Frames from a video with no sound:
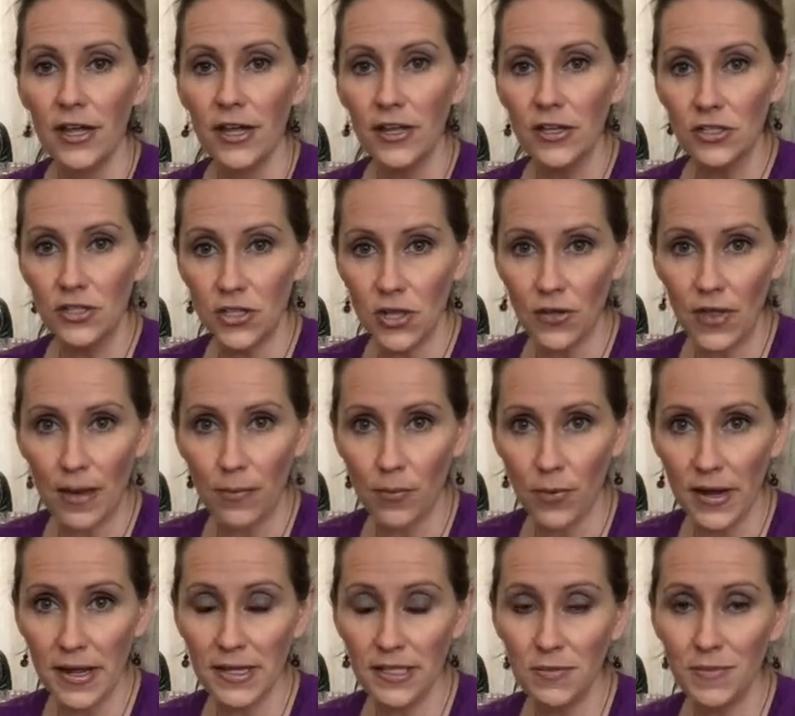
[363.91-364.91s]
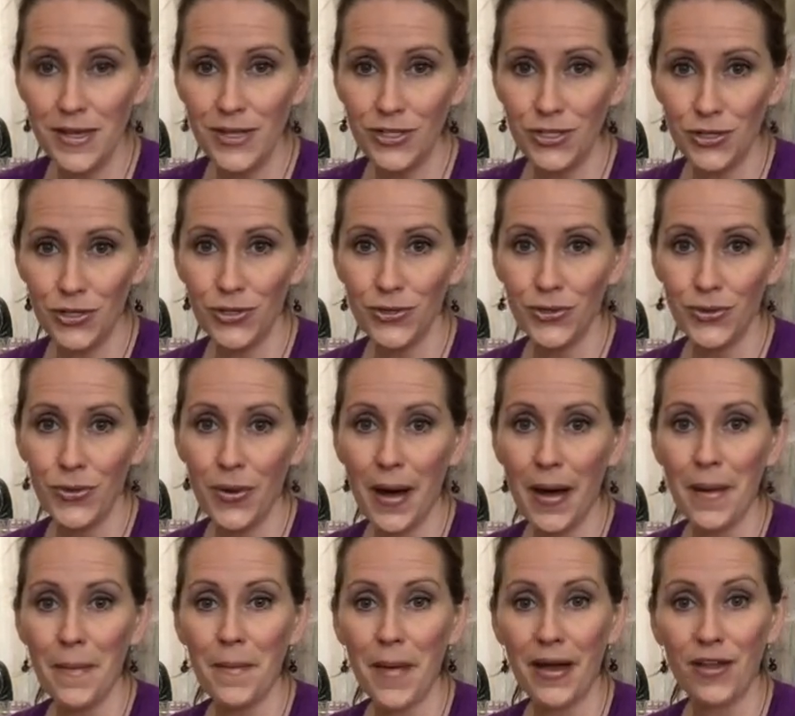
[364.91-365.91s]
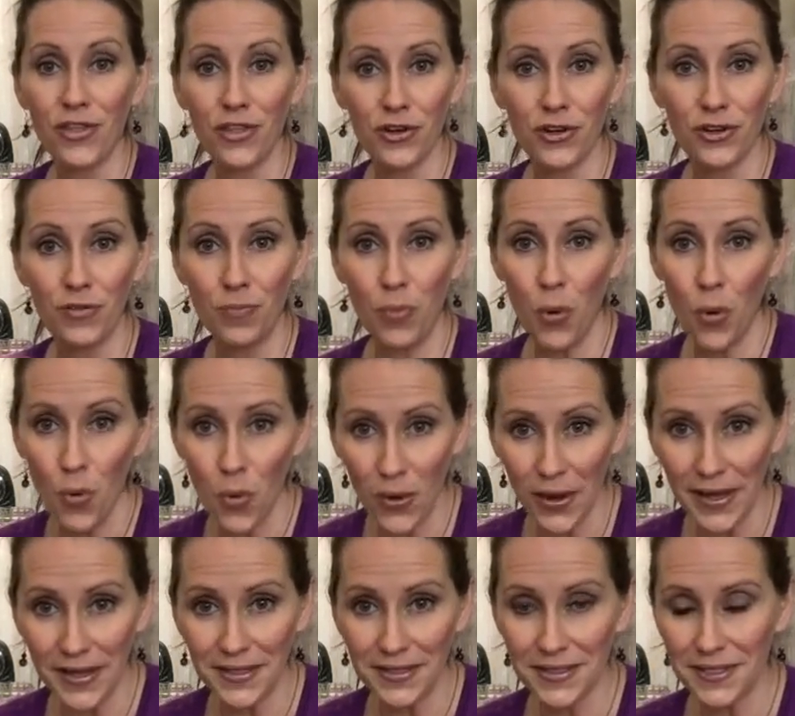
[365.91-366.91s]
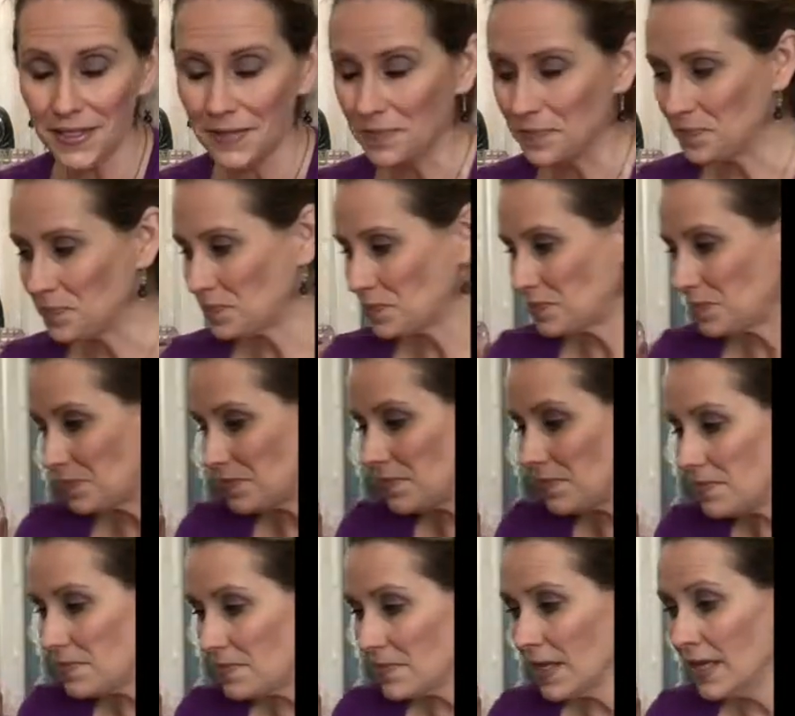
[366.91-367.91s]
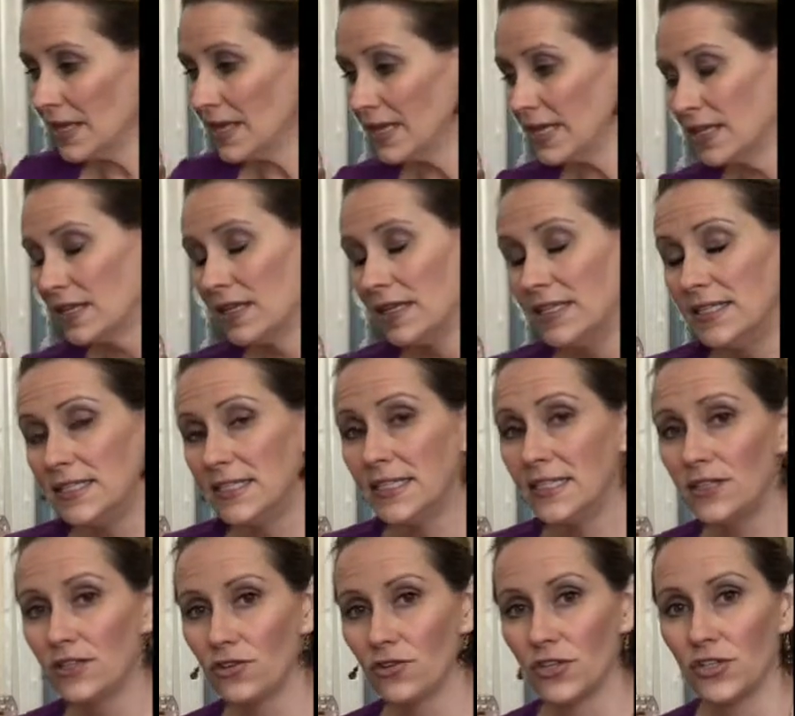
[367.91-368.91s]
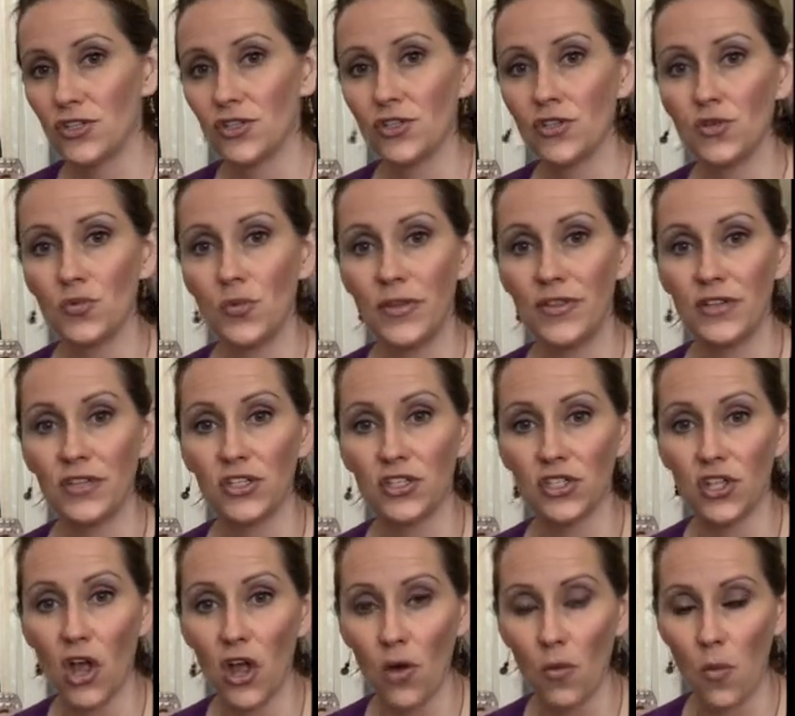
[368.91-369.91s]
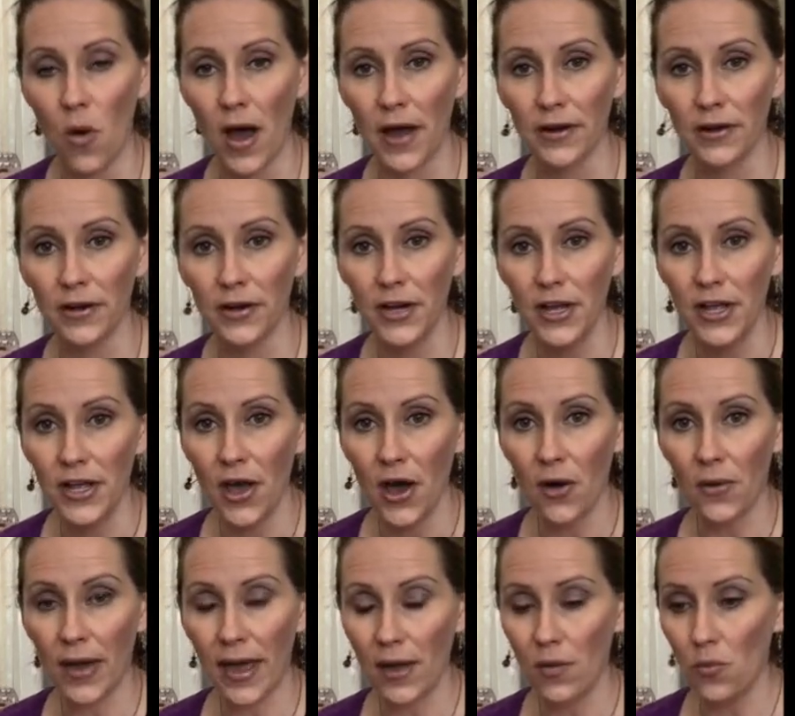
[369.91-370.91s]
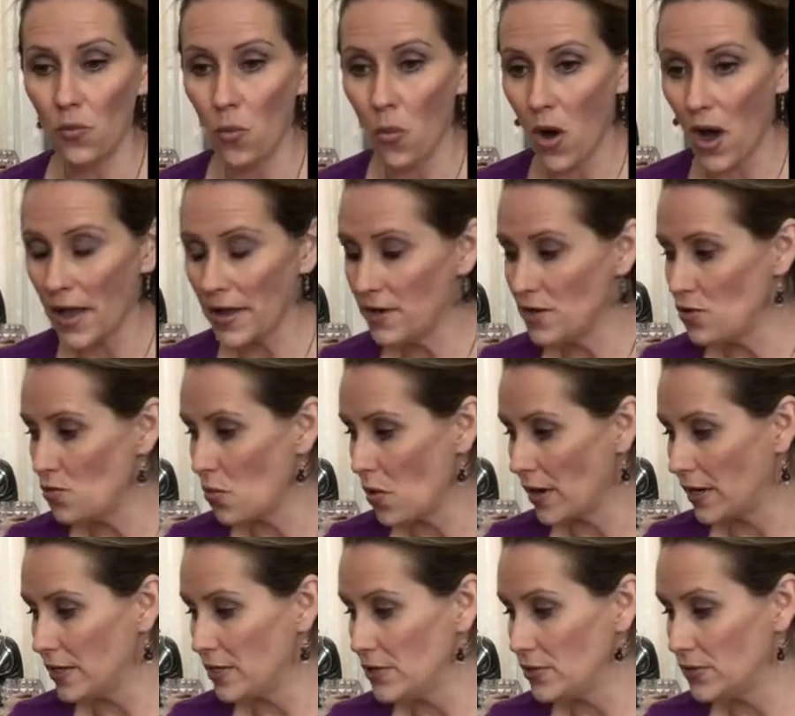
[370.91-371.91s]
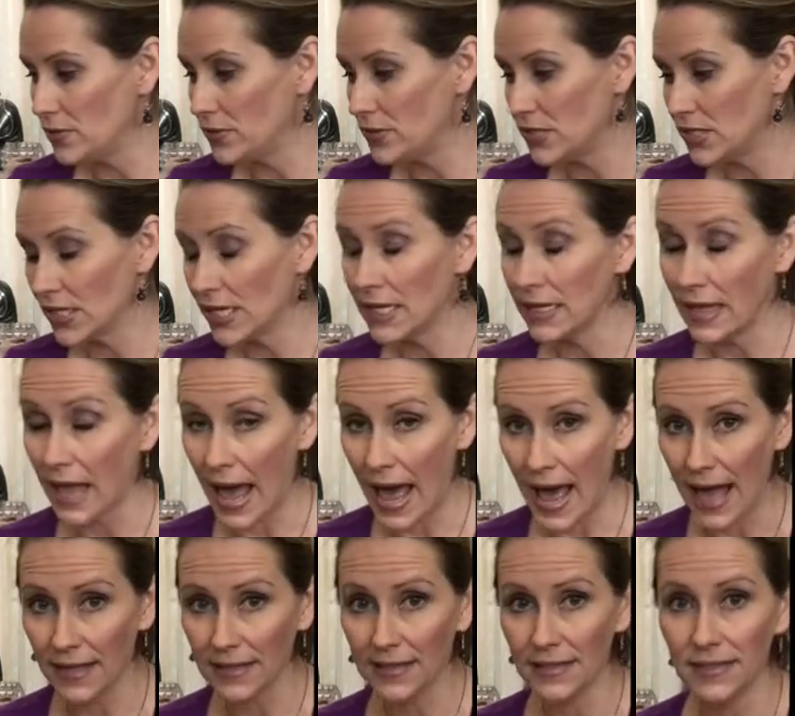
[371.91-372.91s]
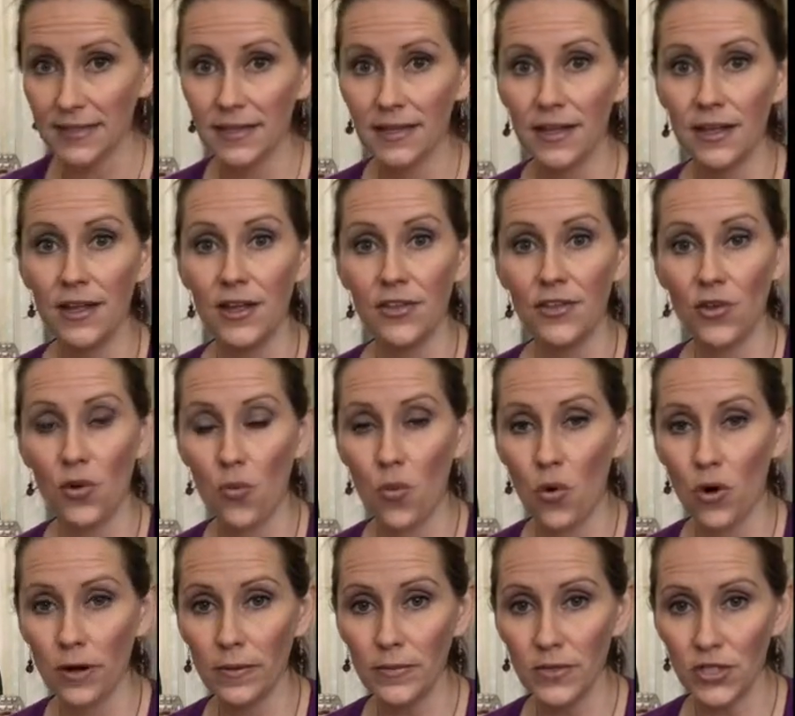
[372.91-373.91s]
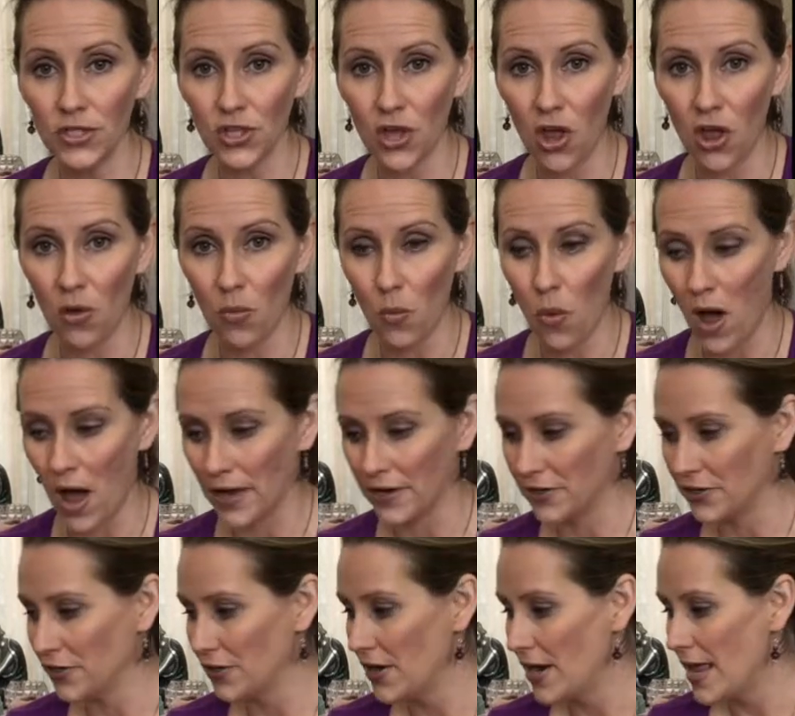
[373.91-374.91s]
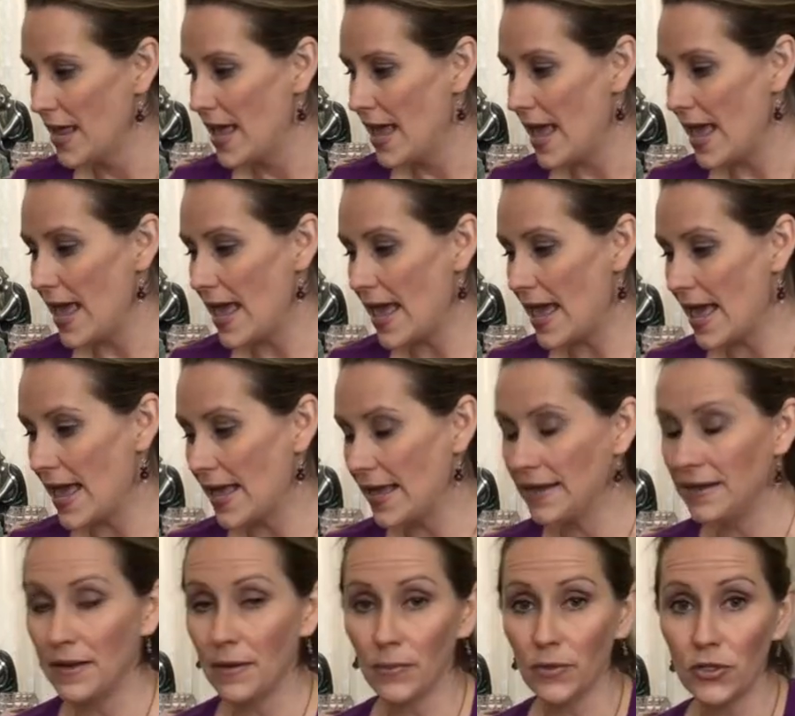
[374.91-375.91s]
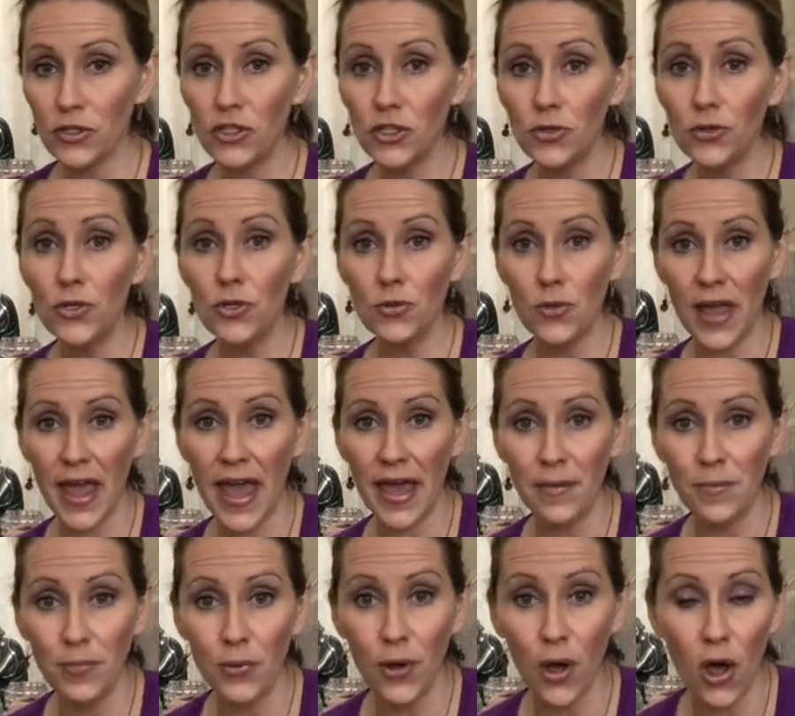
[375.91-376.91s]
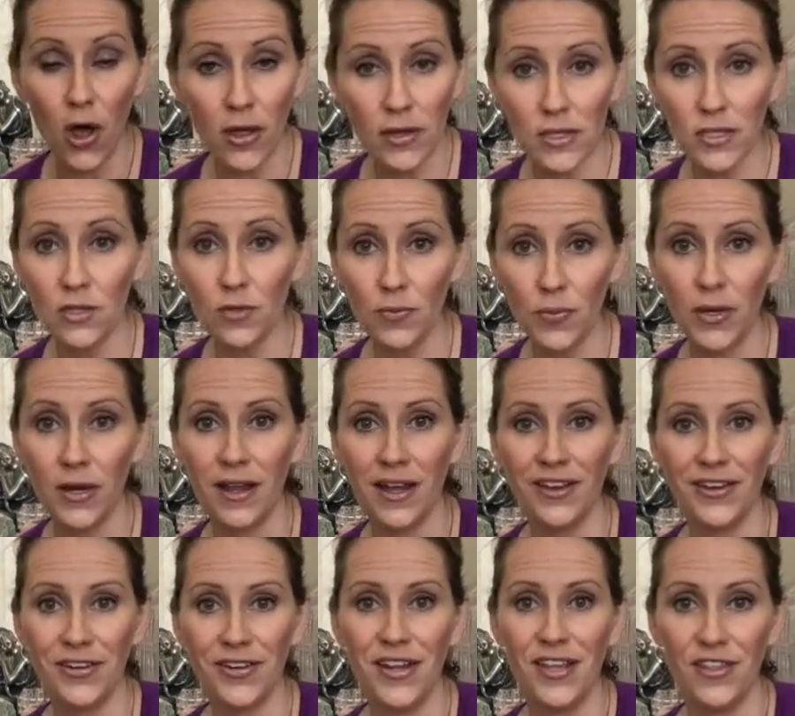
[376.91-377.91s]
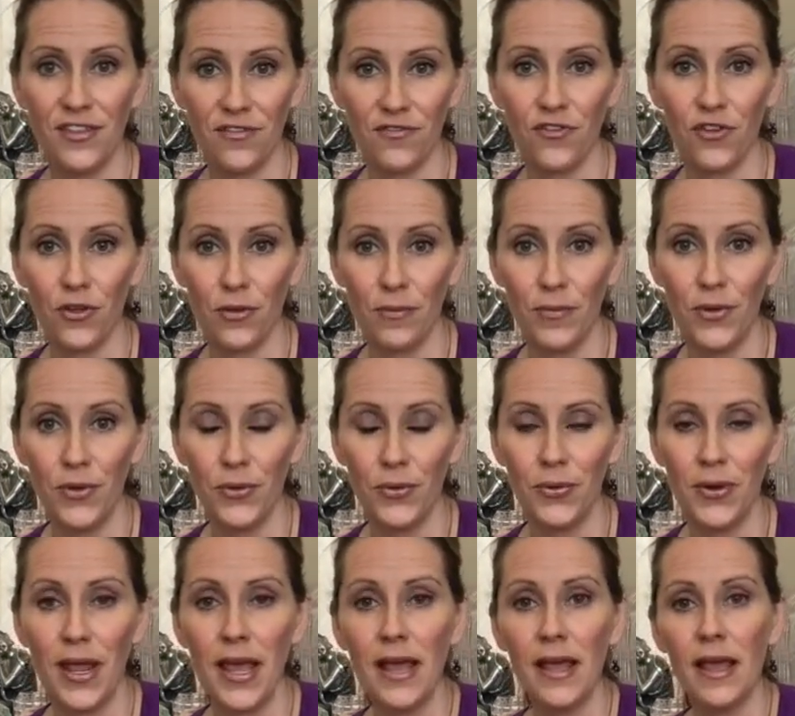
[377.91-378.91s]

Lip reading: So that brings me to my third point in cleansing the crystals with the salt water. Okay, 1, you want to use the glass, the warm salt water, and number 2, you can also put it underneath a full moon.